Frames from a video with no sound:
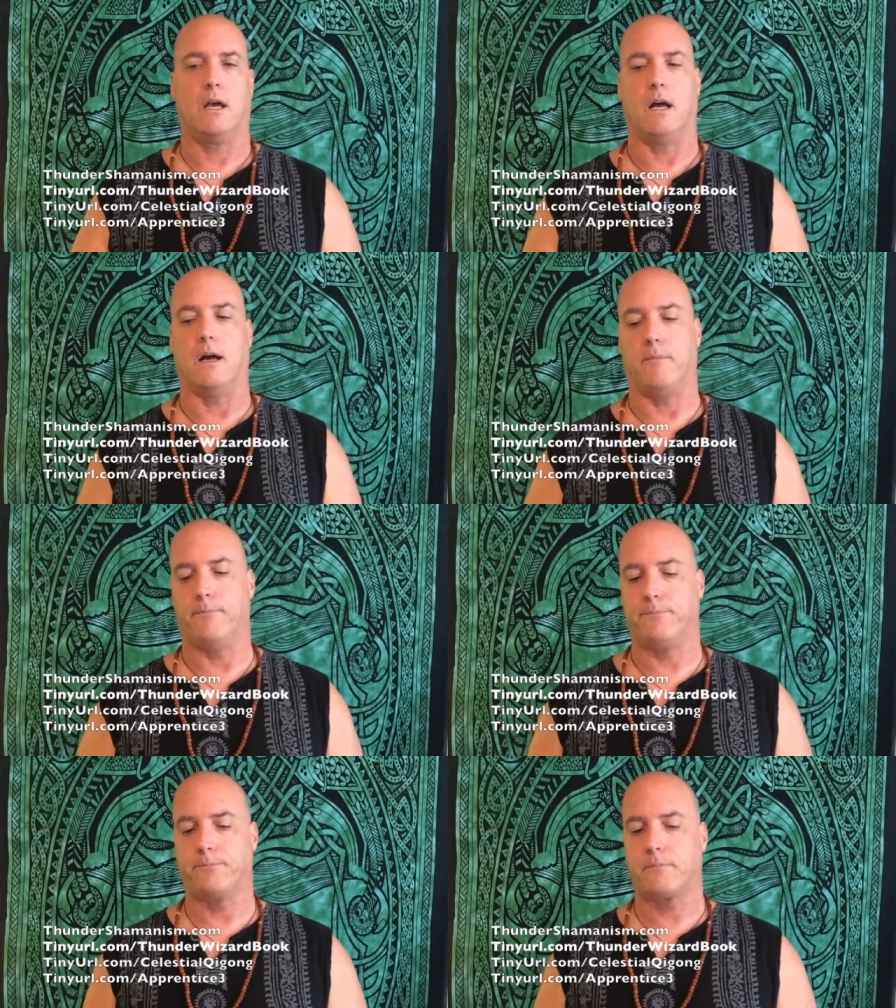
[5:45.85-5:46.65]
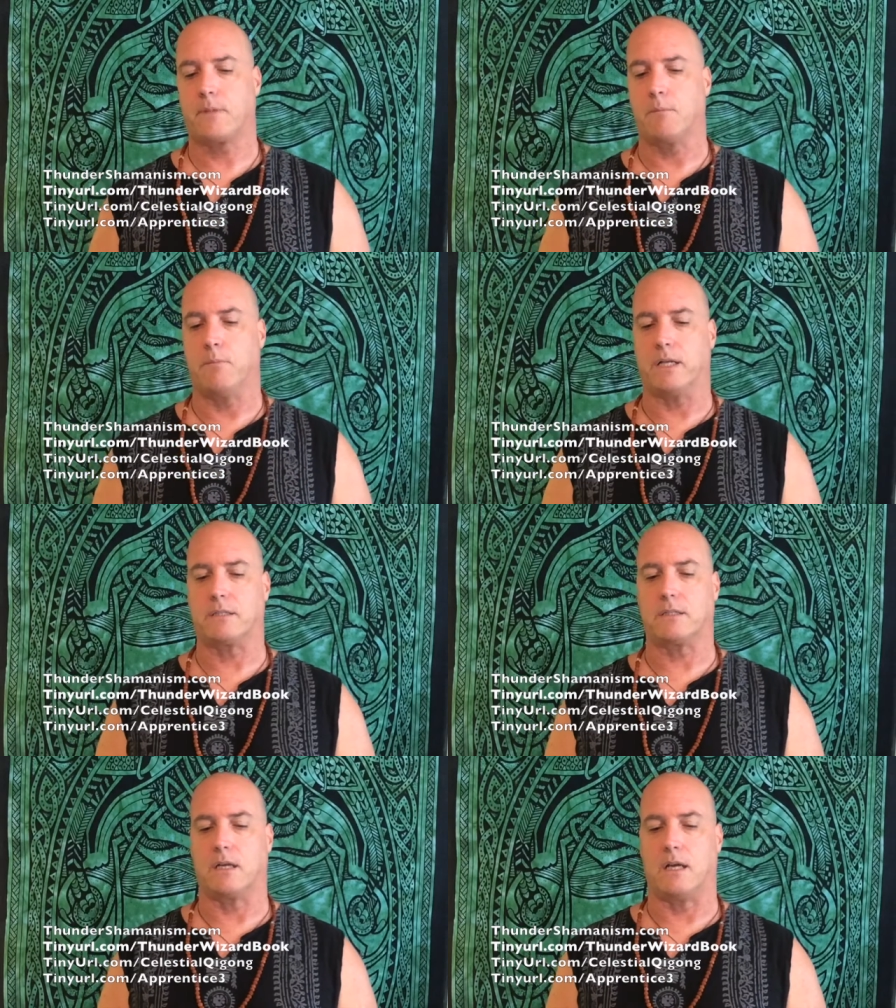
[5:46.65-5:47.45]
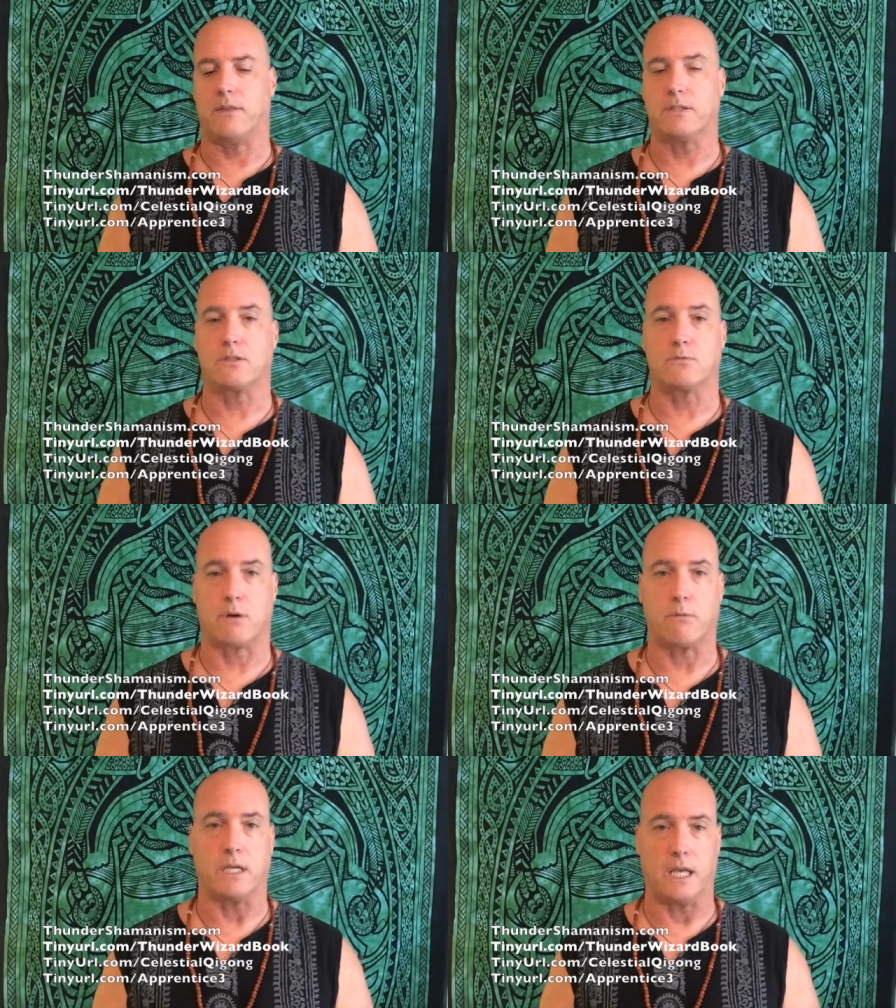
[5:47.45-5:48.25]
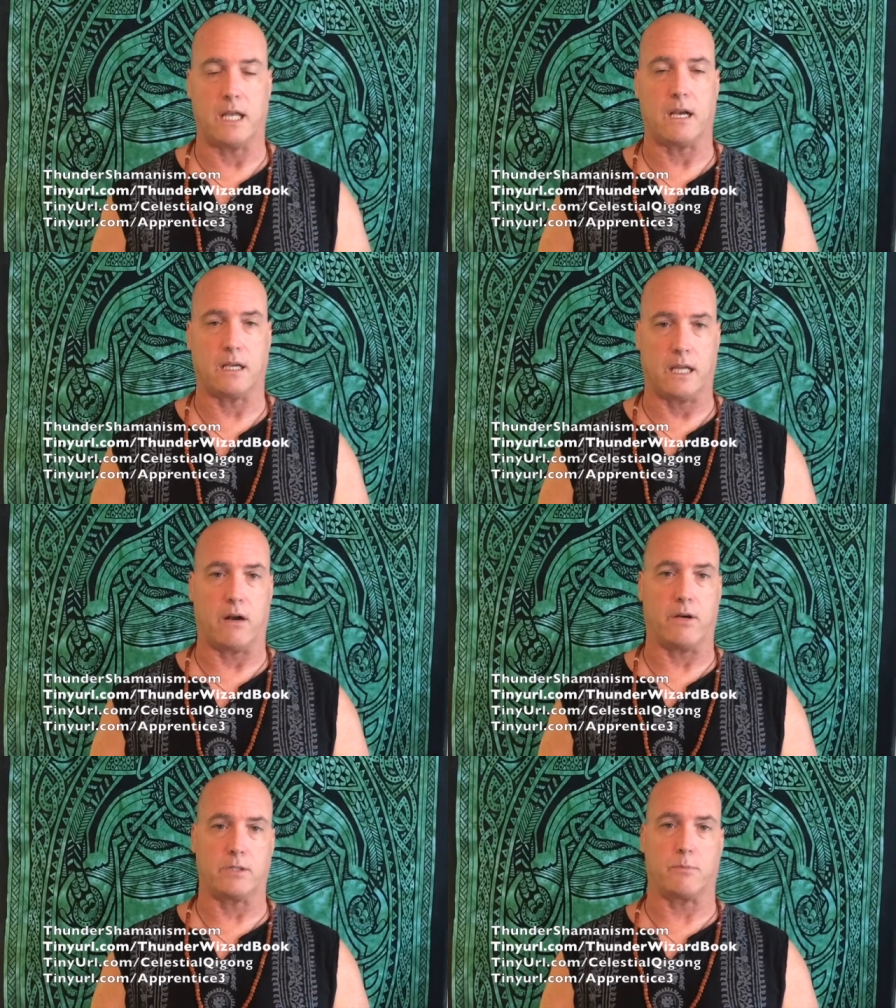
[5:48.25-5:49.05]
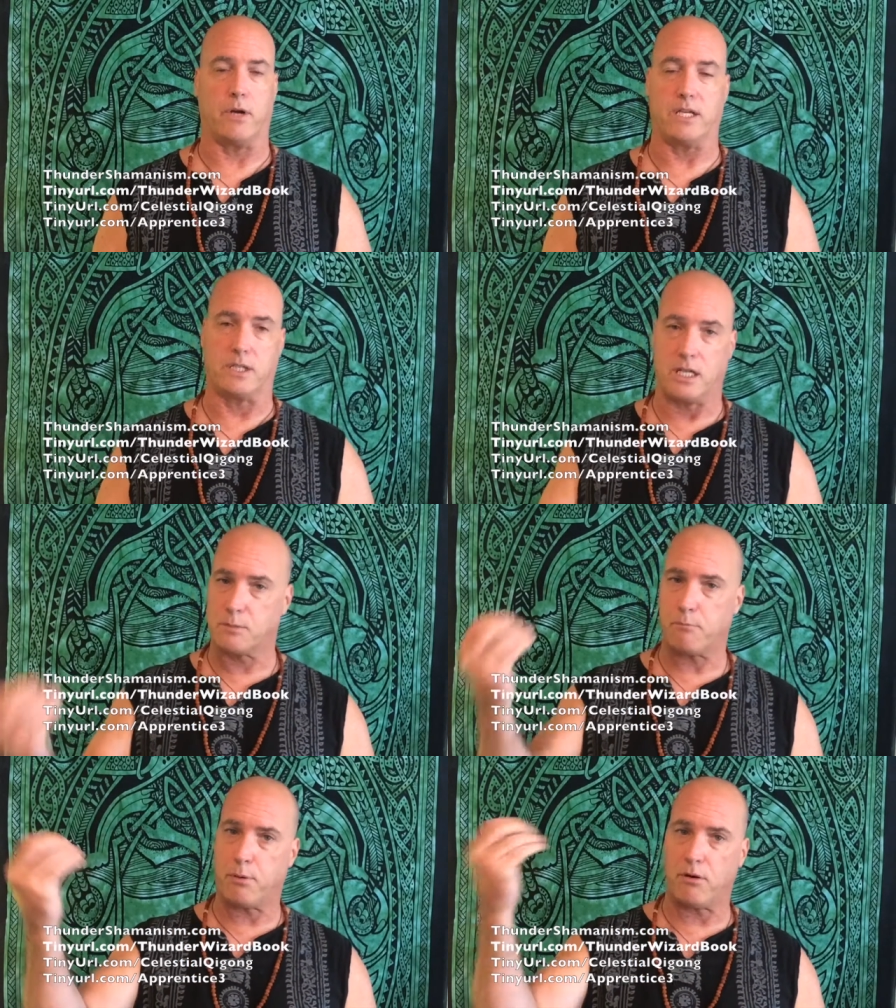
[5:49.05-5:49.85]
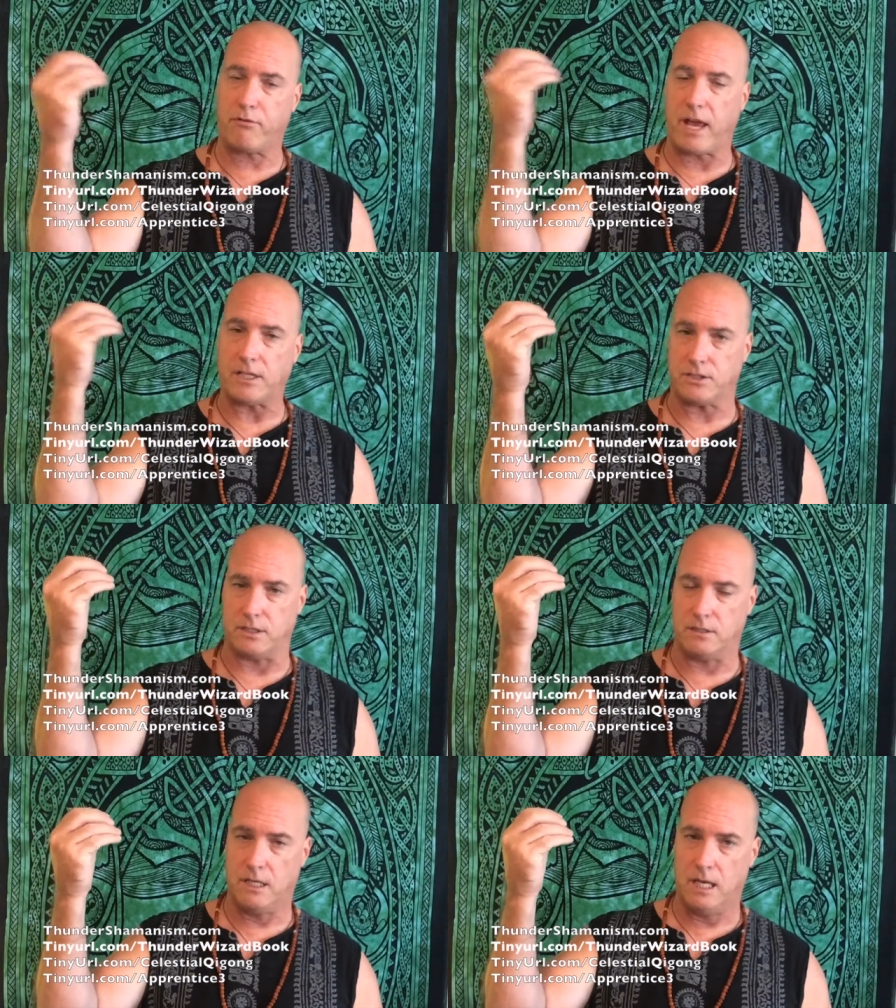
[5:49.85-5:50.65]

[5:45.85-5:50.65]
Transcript: This is where we get our inspiration. It's perfection.